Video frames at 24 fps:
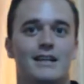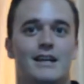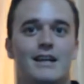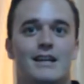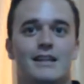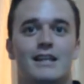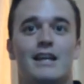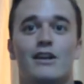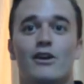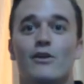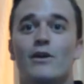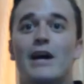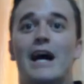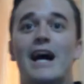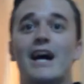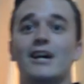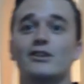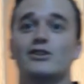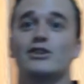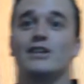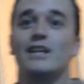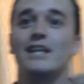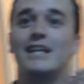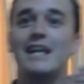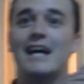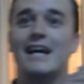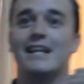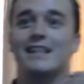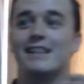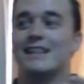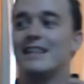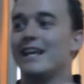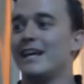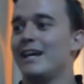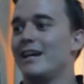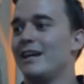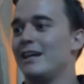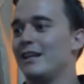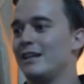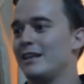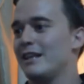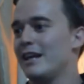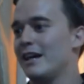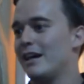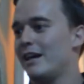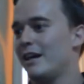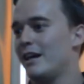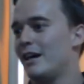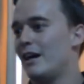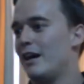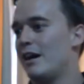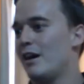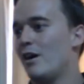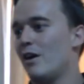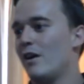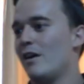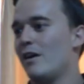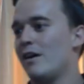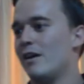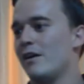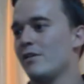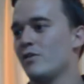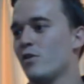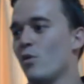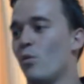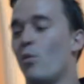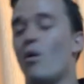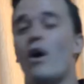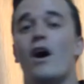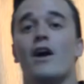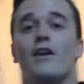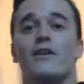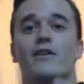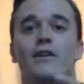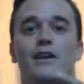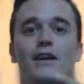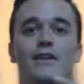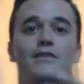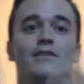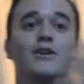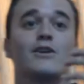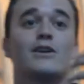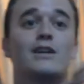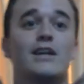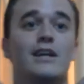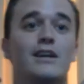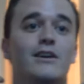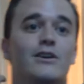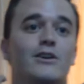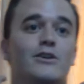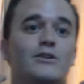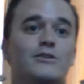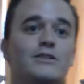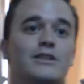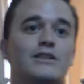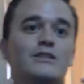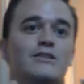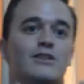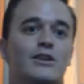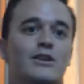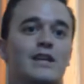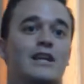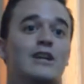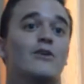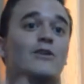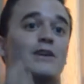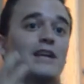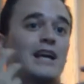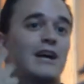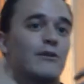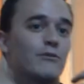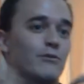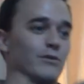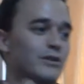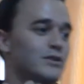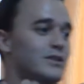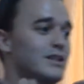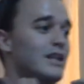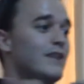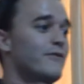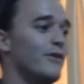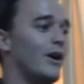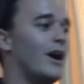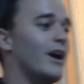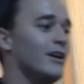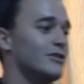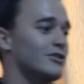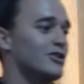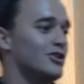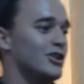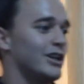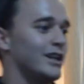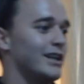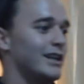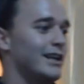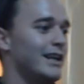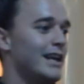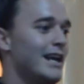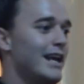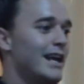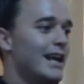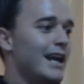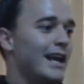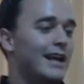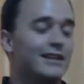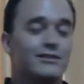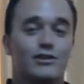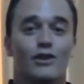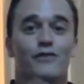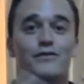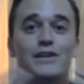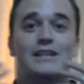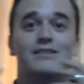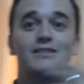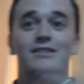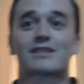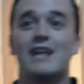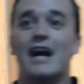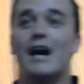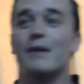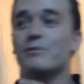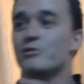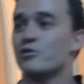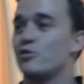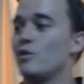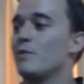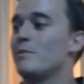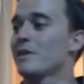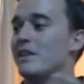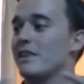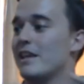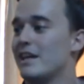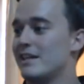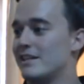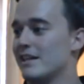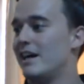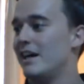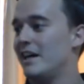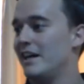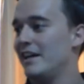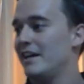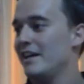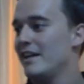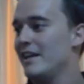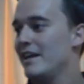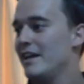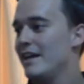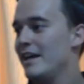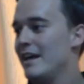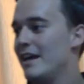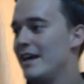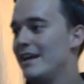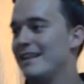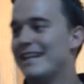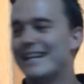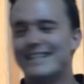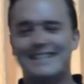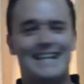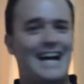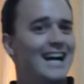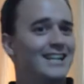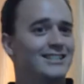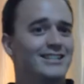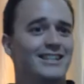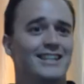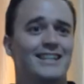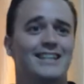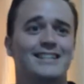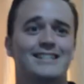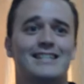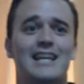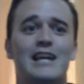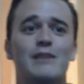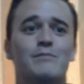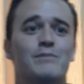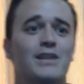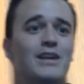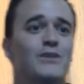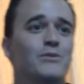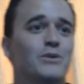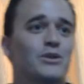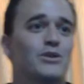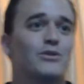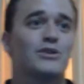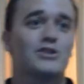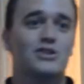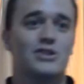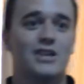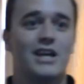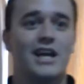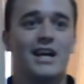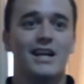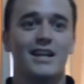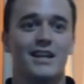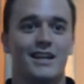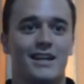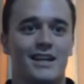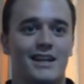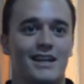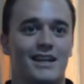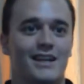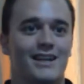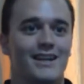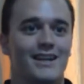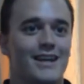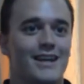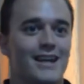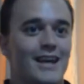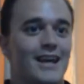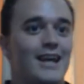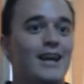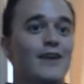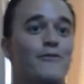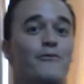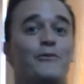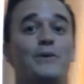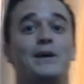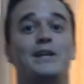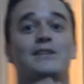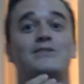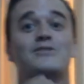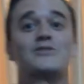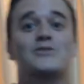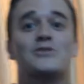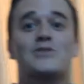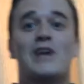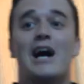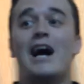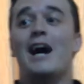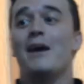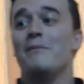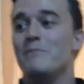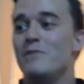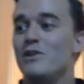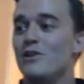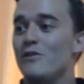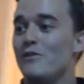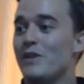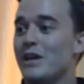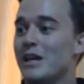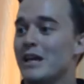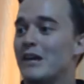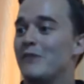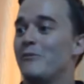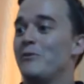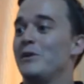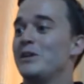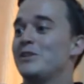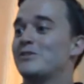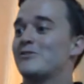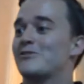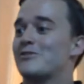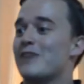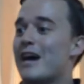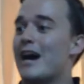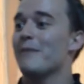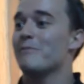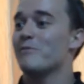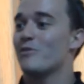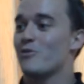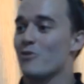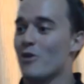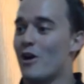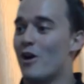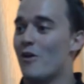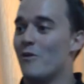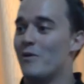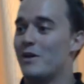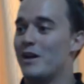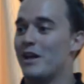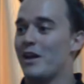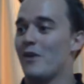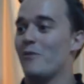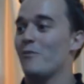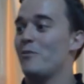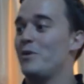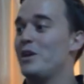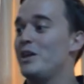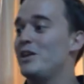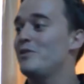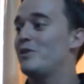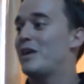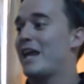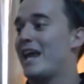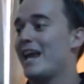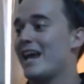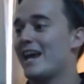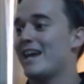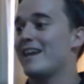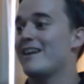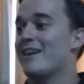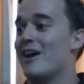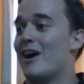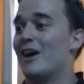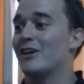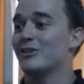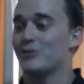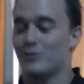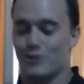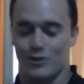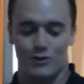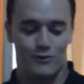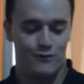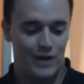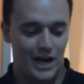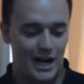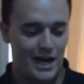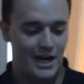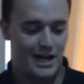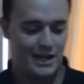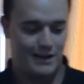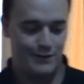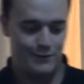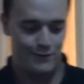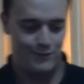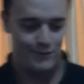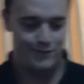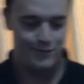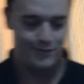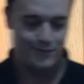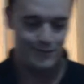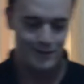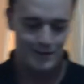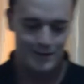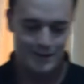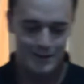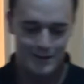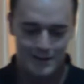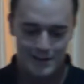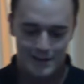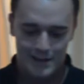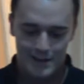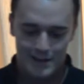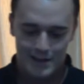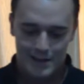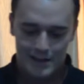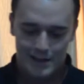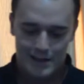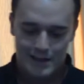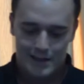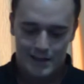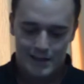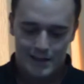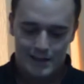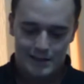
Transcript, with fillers: They don't actually get the the uh, the water in their gills, and so they don't get receive oxygen. And so if they stop swimming, they die. Wow. And that's actually the same thing with Christianity. If we mm. stop moving, if we stop growing, we cannot survive. That's mm. right. Yeah.